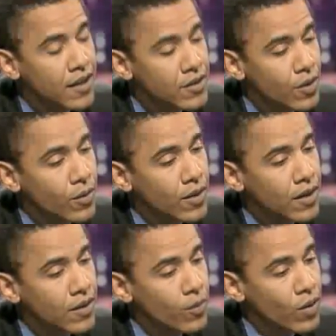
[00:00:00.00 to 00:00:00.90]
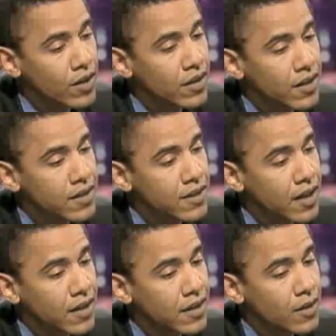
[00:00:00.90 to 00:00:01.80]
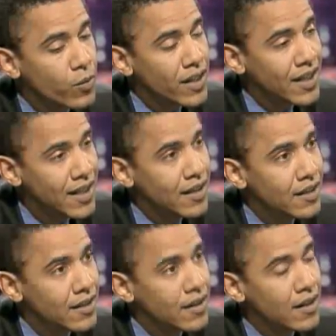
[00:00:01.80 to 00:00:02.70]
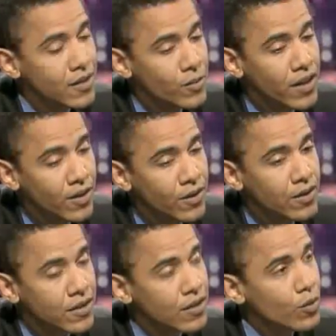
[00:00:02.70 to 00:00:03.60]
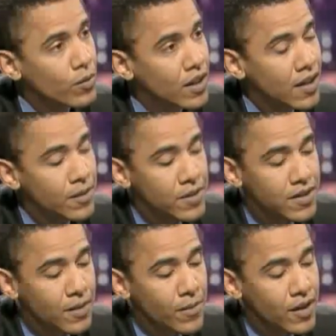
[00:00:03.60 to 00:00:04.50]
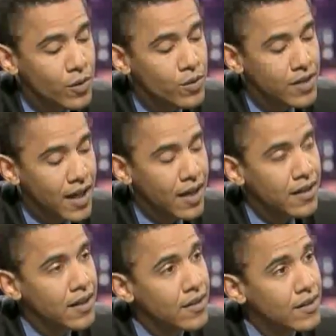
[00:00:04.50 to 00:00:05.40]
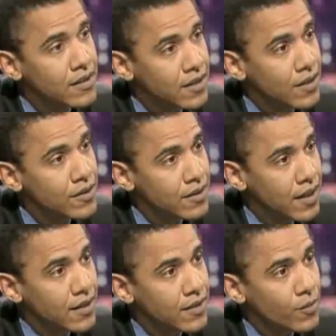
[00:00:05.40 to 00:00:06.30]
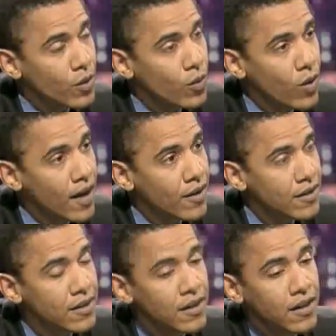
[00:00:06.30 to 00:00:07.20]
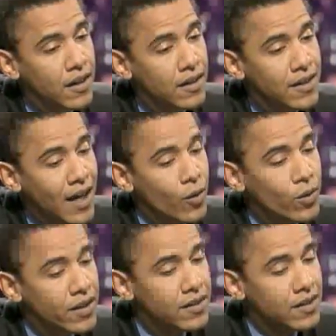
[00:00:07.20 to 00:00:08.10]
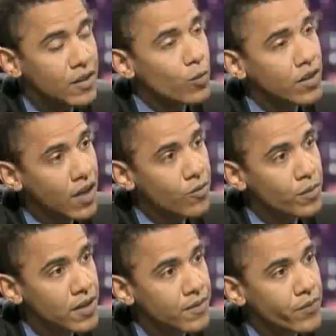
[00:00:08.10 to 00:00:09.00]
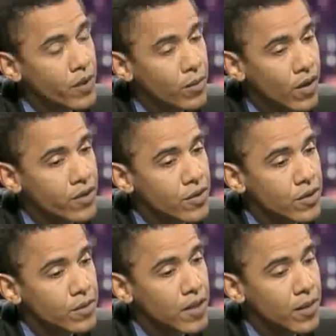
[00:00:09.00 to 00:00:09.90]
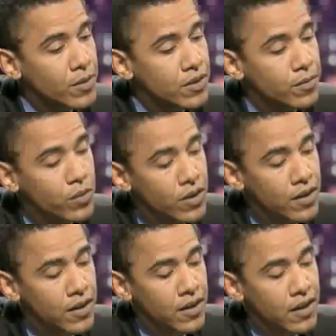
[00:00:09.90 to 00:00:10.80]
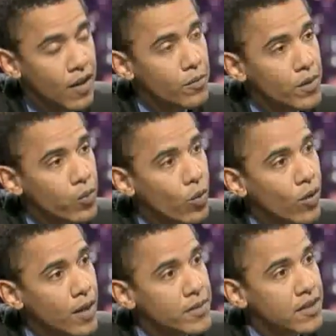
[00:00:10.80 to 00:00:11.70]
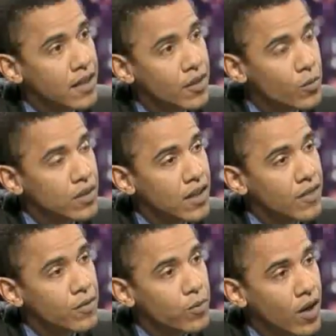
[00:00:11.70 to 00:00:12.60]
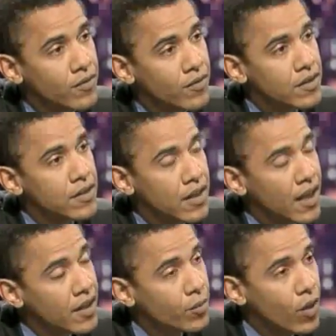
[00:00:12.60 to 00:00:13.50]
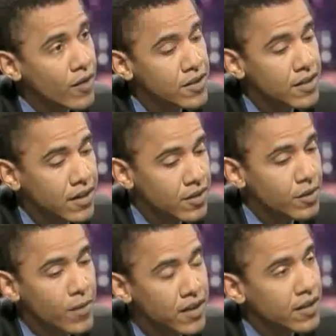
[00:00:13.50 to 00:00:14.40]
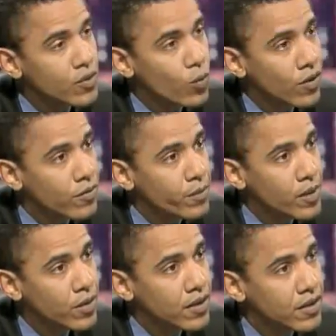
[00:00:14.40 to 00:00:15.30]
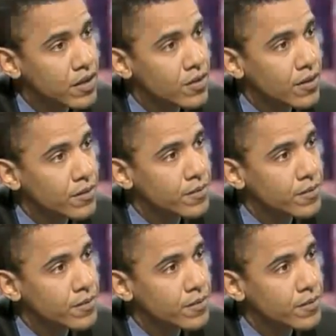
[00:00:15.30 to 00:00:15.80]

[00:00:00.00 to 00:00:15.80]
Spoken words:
And so one of the things that I think we need as we enter into the new millennium is somebody who's got the skill set required not only to deal with government, but also to be able to put government programs together with non-for-profits and the private sector to make things work for people in the district.